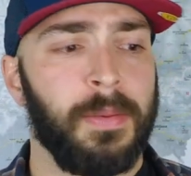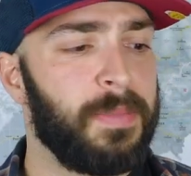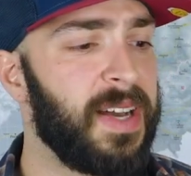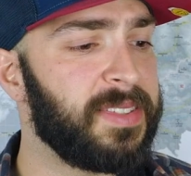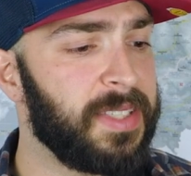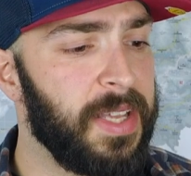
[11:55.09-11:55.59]

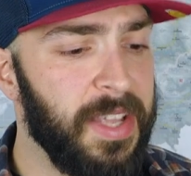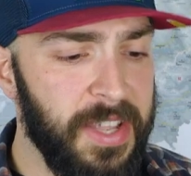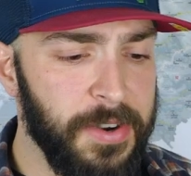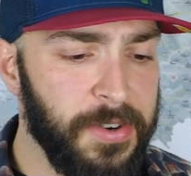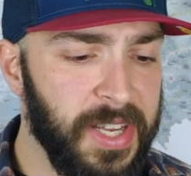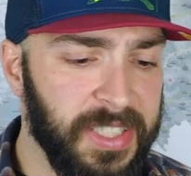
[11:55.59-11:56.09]
But
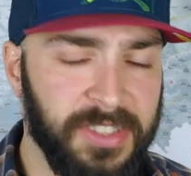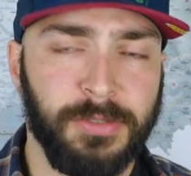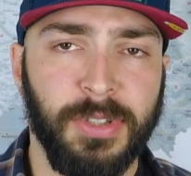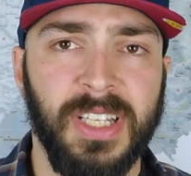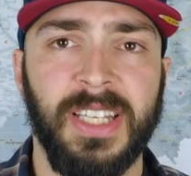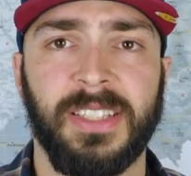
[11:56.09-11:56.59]
here it's
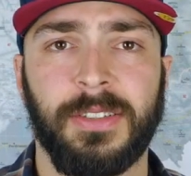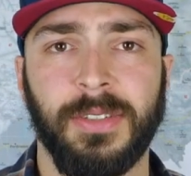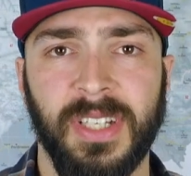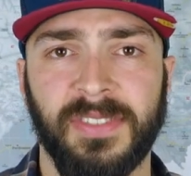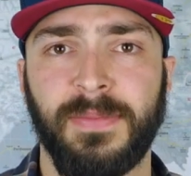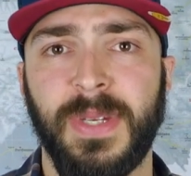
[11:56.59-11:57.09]
really to
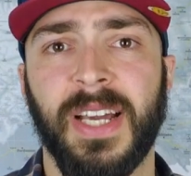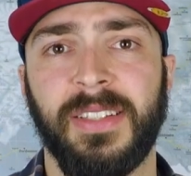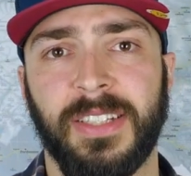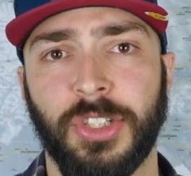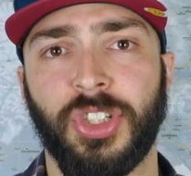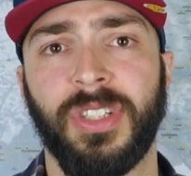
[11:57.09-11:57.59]
give me
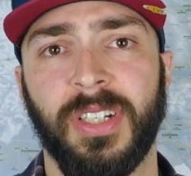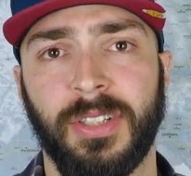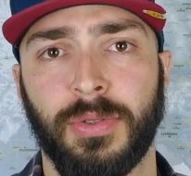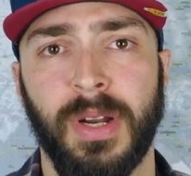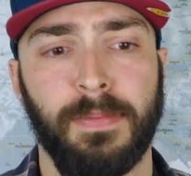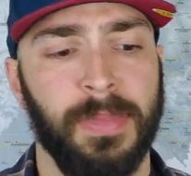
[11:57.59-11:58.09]
additional
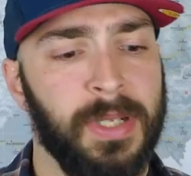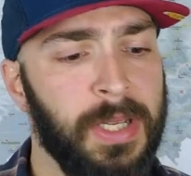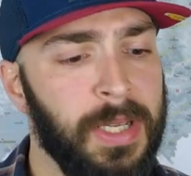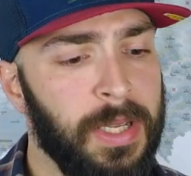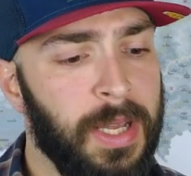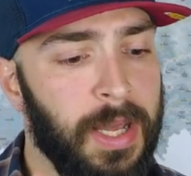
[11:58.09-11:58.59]
grip,
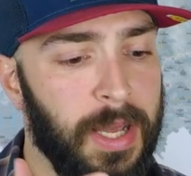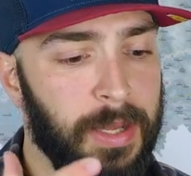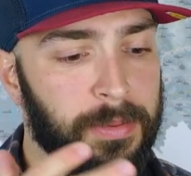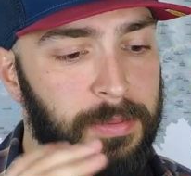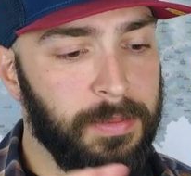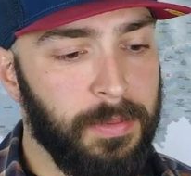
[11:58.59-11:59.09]

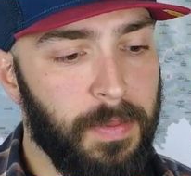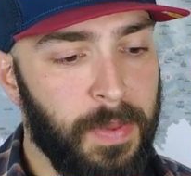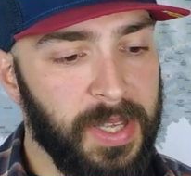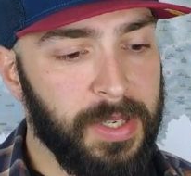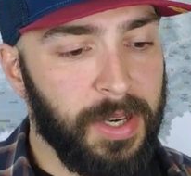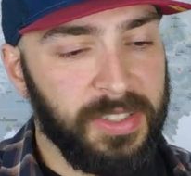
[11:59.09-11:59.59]

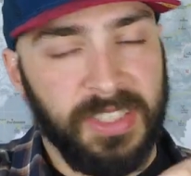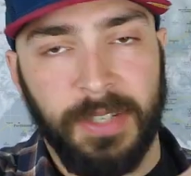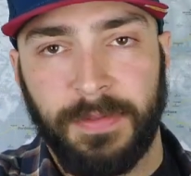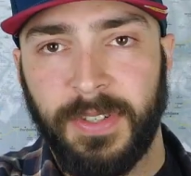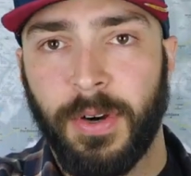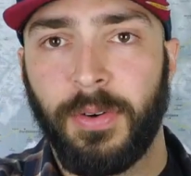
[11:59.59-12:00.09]
because
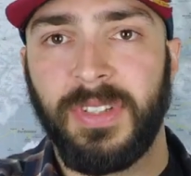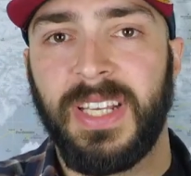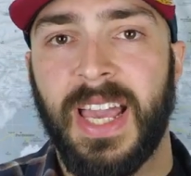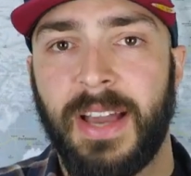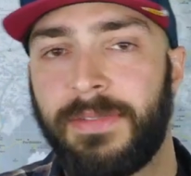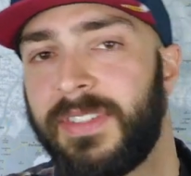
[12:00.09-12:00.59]
if you only
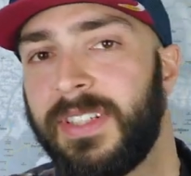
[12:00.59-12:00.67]
have